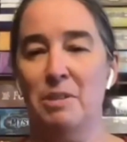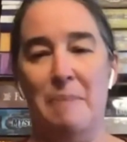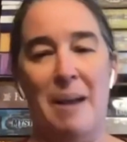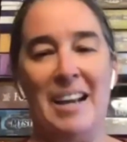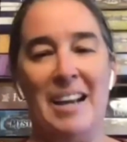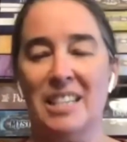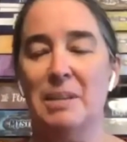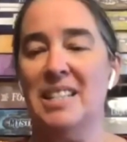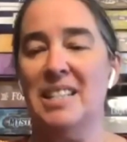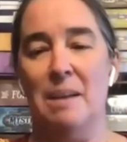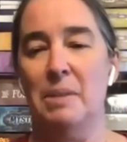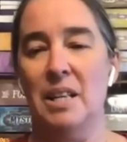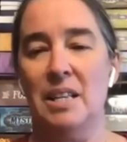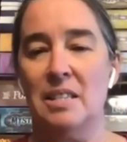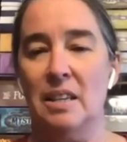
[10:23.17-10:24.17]
Amy comes
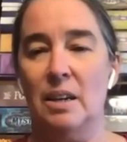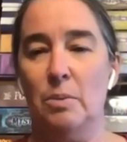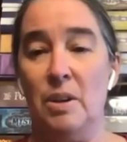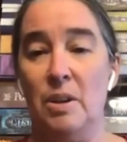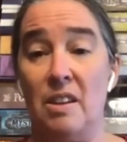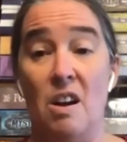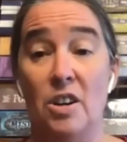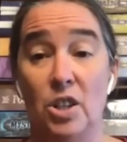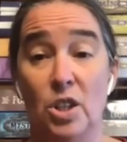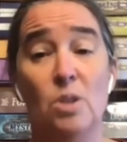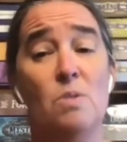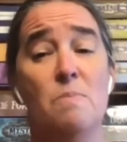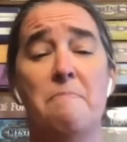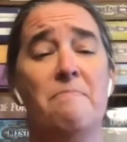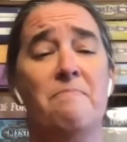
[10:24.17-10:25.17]
back to me 10 minutes later with,
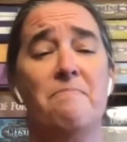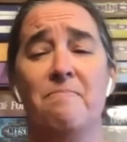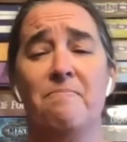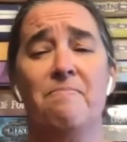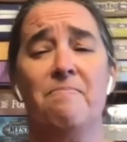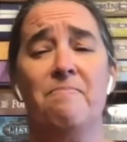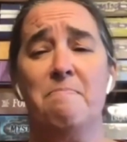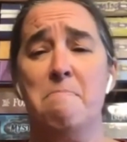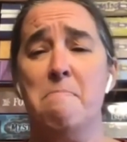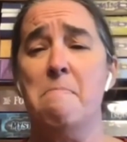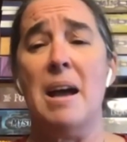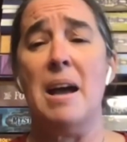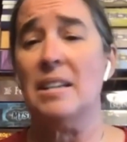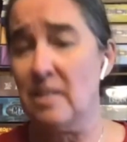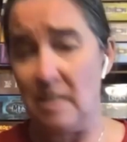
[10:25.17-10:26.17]
are you
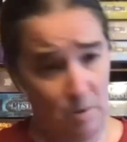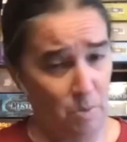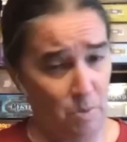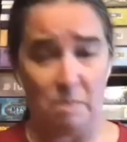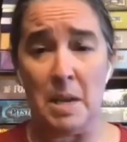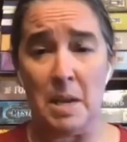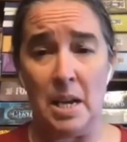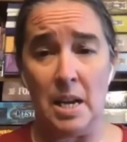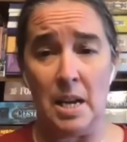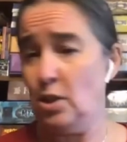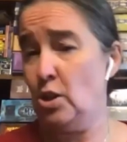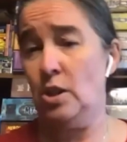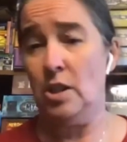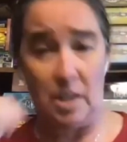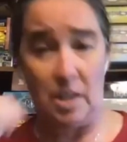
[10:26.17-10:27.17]
messing with me?